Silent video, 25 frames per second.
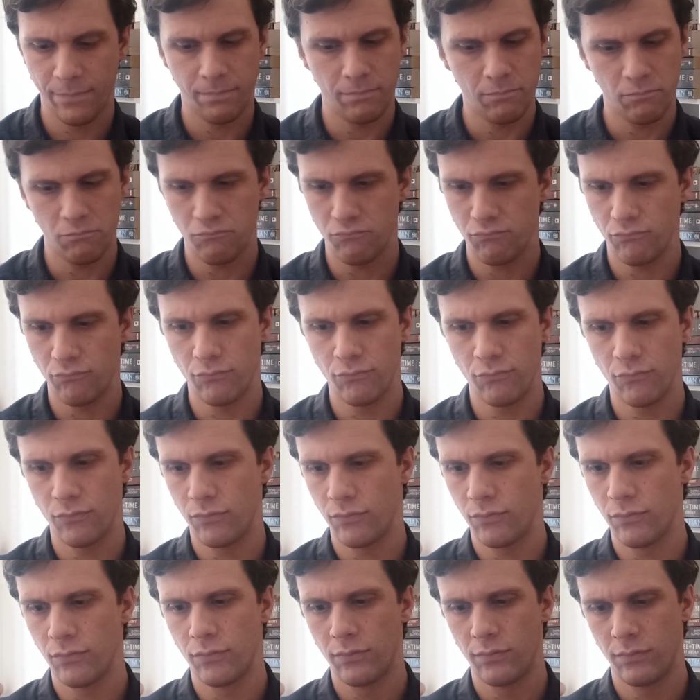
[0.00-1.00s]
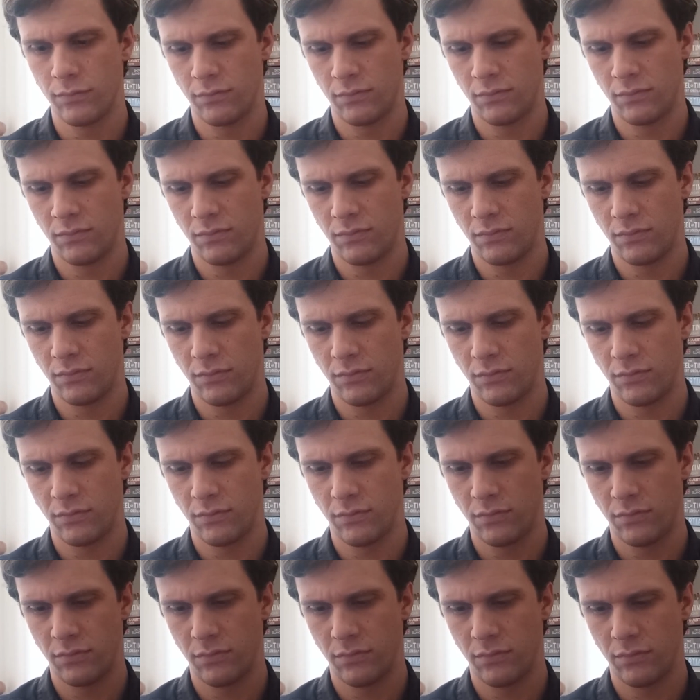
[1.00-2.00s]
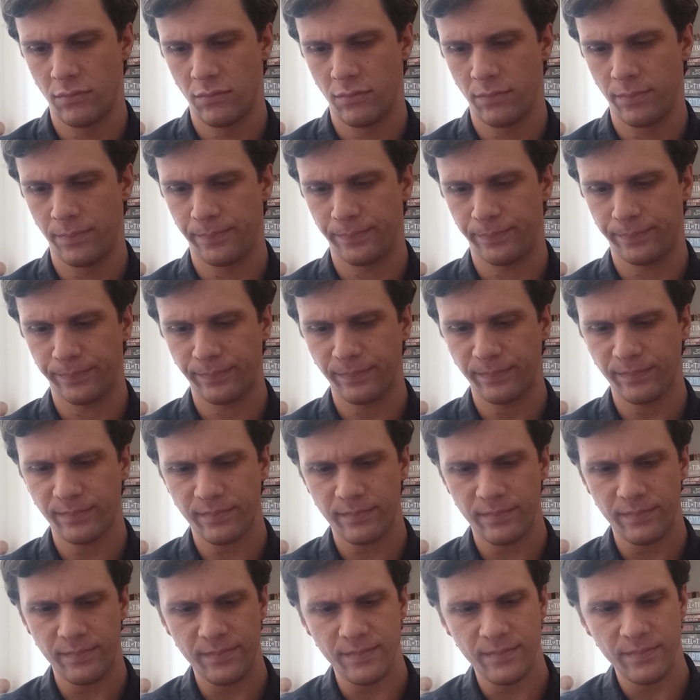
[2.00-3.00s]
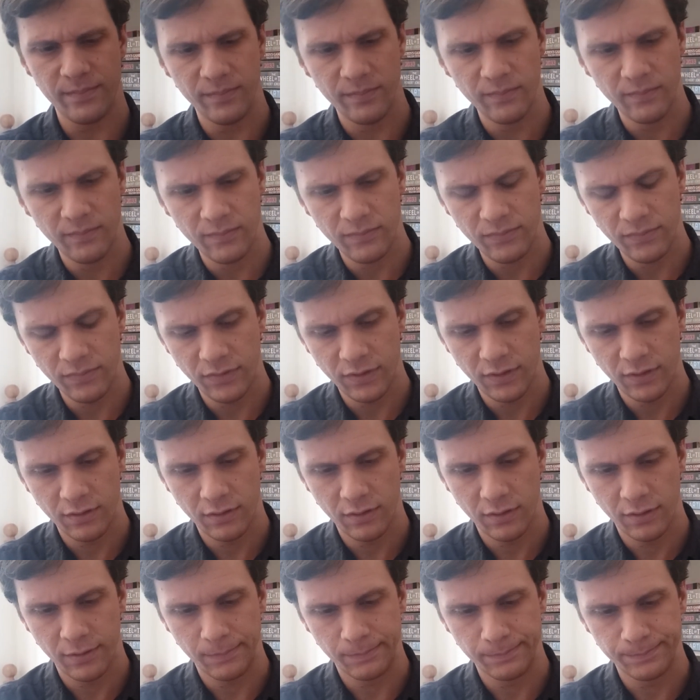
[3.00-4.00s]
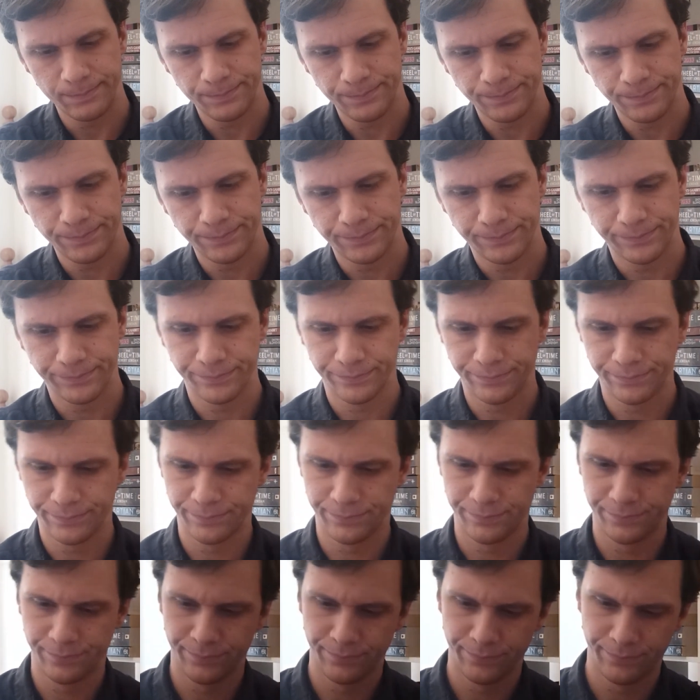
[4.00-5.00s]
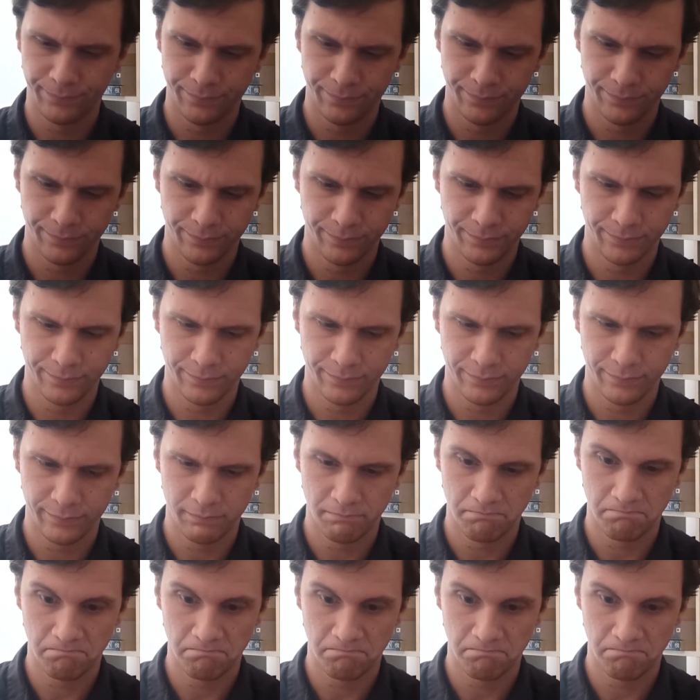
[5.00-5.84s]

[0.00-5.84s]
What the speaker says: No one is speaking in this clip.